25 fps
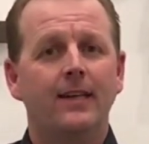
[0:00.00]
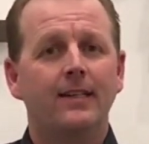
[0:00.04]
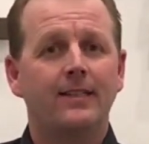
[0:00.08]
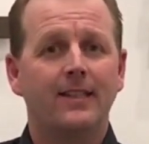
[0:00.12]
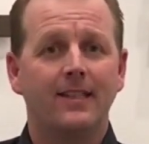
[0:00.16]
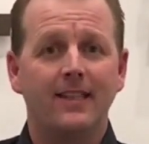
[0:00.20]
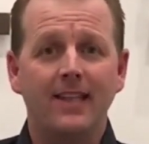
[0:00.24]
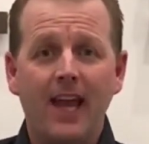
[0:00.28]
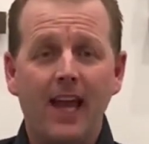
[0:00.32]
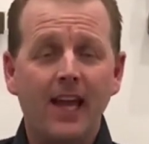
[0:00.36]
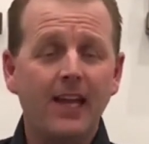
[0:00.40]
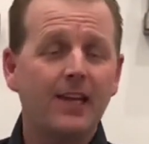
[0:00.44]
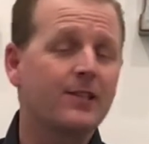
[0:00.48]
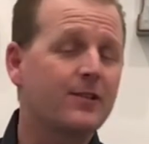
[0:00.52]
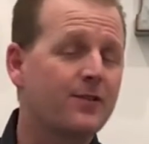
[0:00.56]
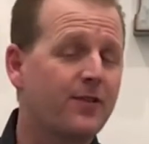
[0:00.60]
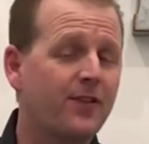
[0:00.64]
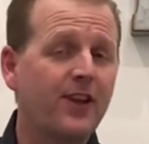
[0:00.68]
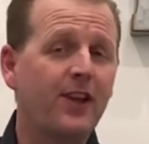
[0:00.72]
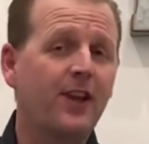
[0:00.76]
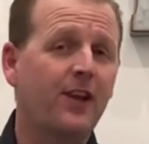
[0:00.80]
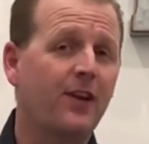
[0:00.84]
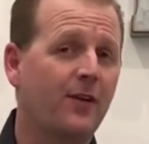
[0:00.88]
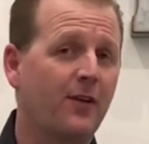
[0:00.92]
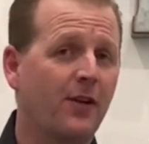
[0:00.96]
Today is
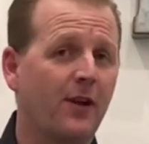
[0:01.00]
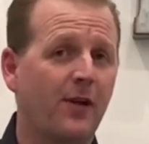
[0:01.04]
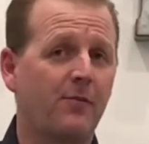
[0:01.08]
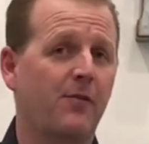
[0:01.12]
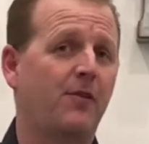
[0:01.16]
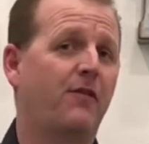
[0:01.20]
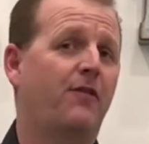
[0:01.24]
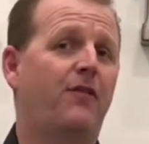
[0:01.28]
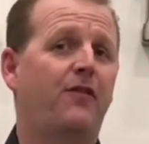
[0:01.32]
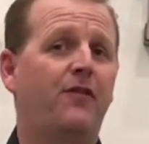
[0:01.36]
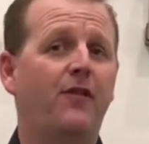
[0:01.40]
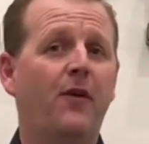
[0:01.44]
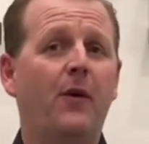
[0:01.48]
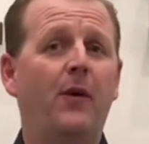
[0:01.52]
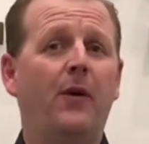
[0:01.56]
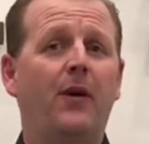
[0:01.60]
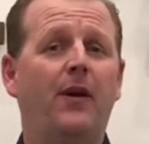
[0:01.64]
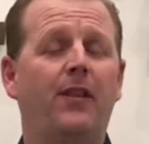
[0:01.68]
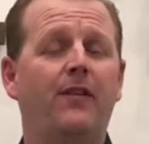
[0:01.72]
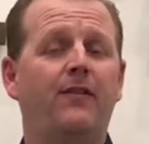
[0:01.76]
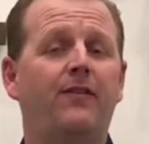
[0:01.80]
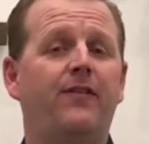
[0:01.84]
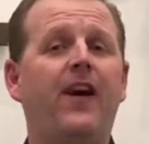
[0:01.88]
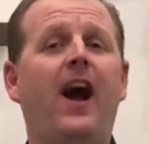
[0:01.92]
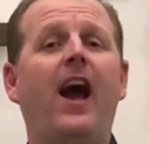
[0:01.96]
video number
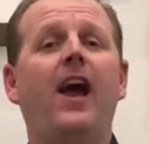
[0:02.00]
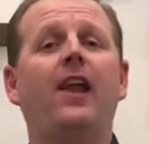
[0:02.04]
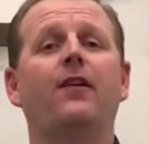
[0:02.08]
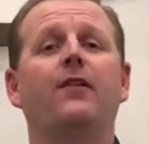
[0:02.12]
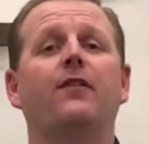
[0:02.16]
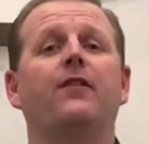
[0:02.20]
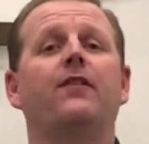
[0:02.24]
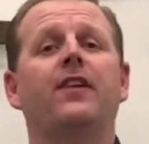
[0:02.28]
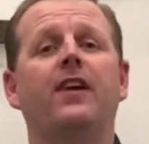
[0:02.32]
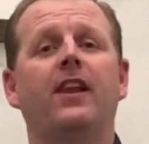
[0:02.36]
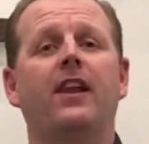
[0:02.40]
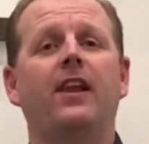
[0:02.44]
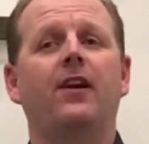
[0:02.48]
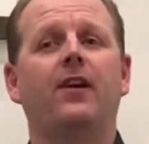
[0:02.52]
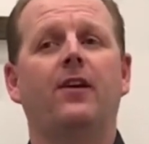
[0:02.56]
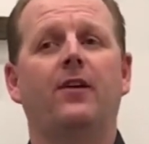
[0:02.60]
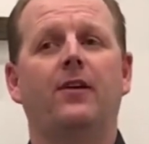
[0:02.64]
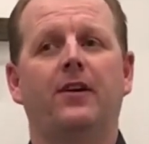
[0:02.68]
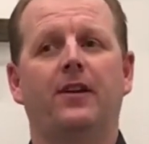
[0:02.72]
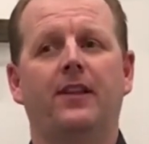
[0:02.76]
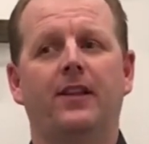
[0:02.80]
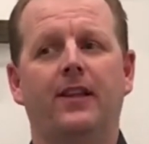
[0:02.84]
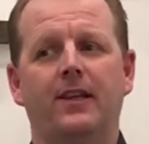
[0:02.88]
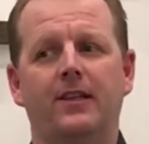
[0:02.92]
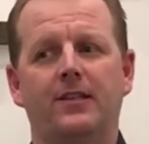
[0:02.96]
4, the final
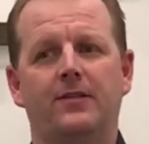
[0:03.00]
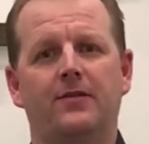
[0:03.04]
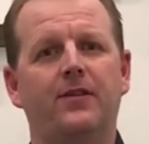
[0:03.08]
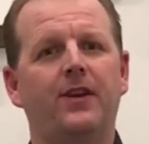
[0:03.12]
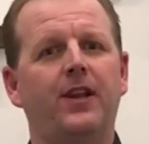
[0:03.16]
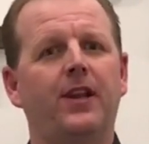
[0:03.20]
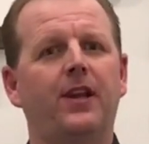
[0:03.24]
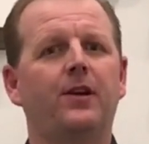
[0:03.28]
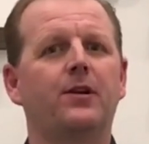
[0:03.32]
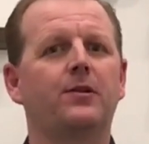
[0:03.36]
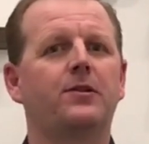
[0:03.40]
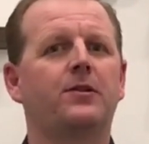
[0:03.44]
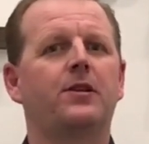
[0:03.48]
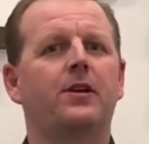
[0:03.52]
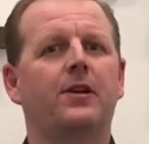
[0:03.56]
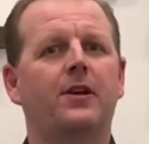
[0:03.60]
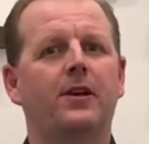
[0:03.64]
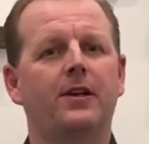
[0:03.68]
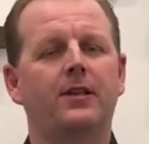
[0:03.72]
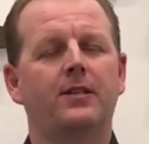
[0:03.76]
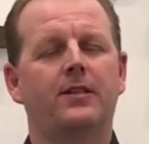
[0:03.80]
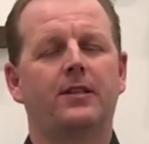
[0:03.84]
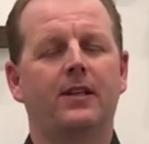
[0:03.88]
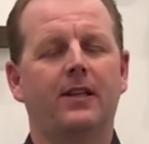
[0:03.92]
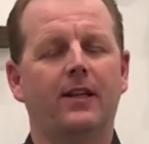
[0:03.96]
video in this video
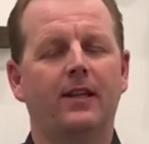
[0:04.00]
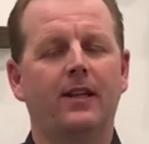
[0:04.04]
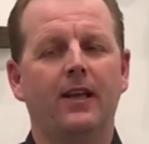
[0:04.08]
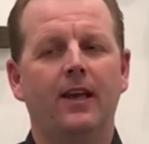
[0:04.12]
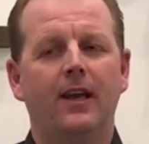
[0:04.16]
series